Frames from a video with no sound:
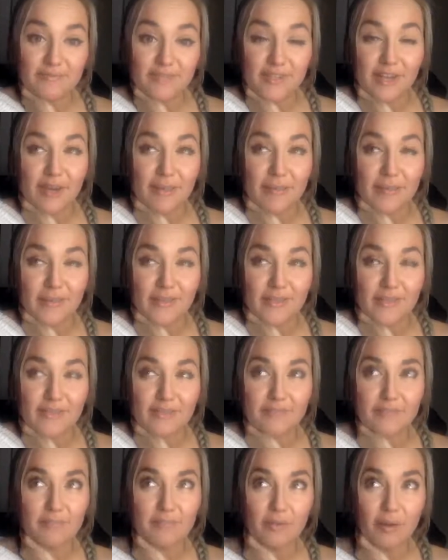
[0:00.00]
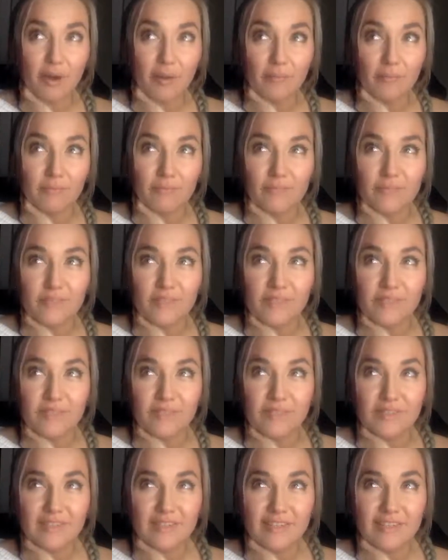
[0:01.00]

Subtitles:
topics, problems.